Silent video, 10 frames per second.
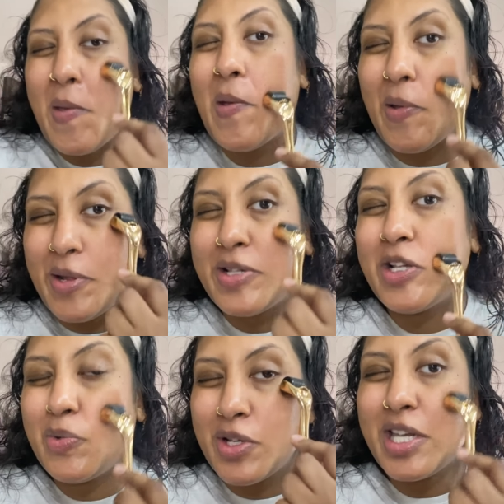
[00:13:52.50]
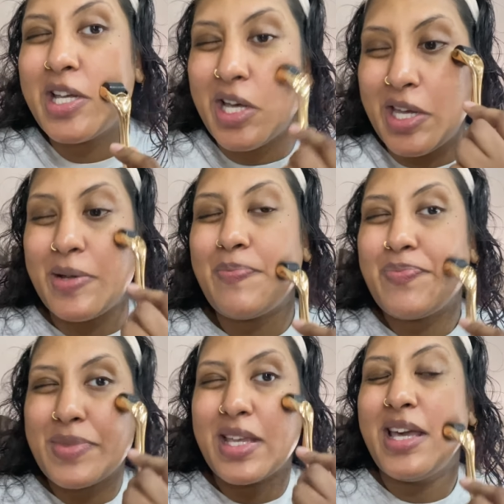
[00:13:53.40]
So this is really good.
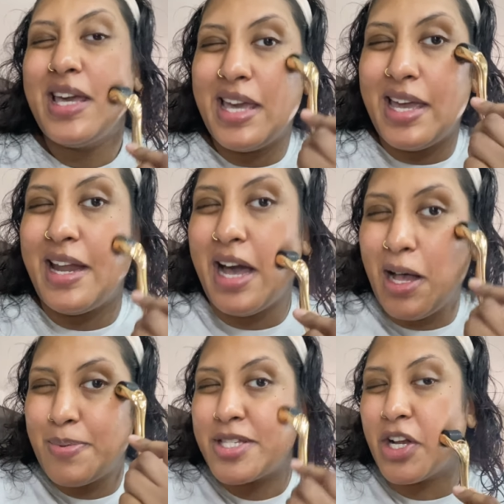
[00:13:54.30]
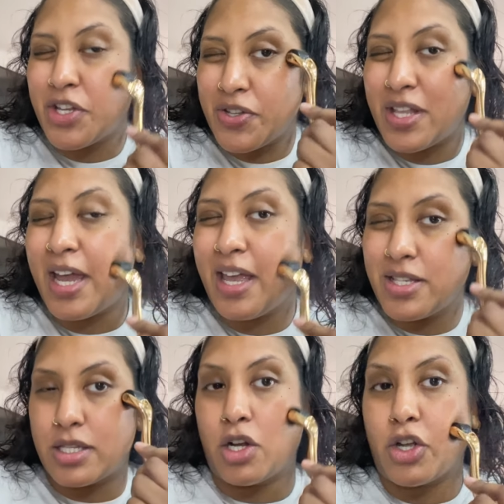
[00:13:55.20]
It helps circulate
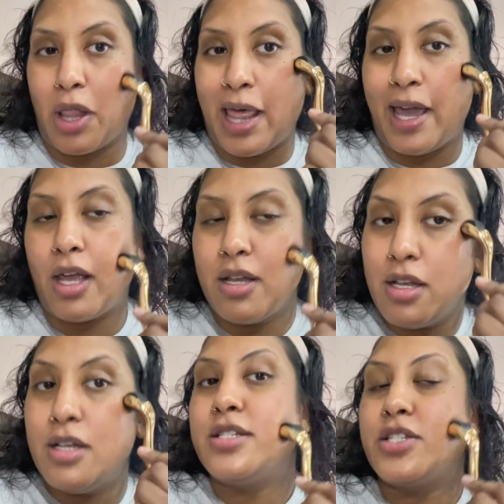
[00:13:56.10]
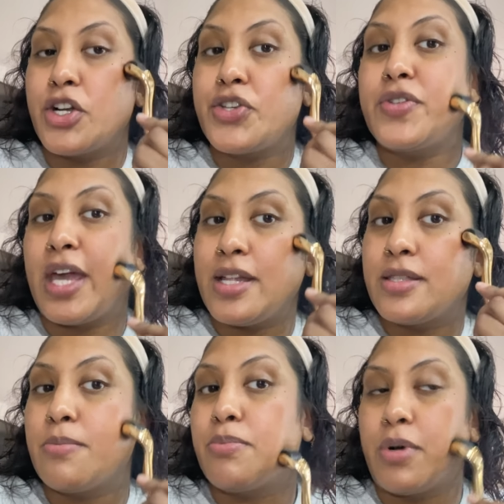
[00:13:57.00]

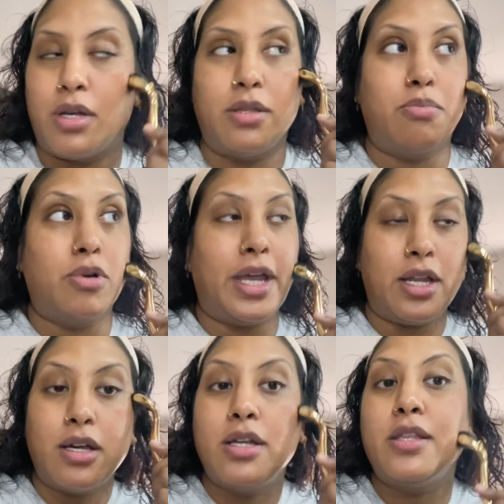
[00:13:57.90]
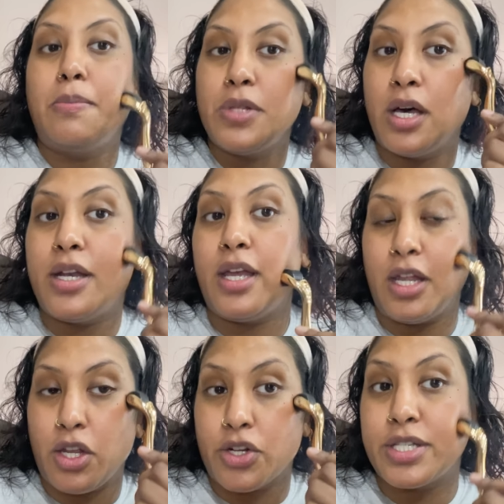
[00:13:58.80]
the blood
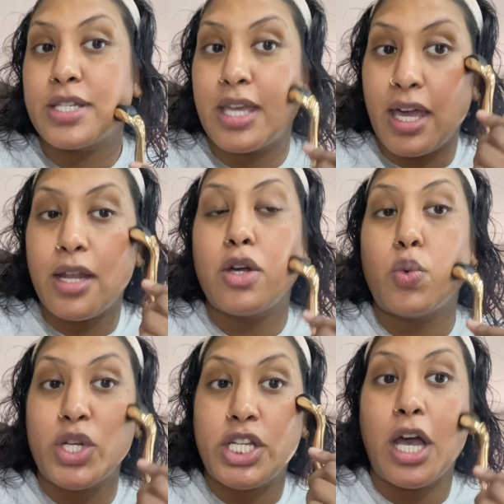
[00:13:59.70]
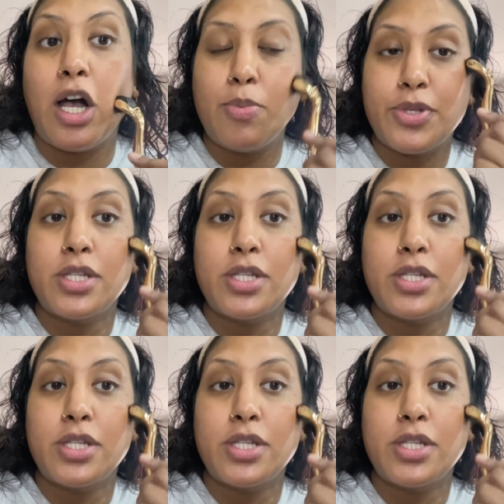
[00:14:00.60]
in your skin, which helps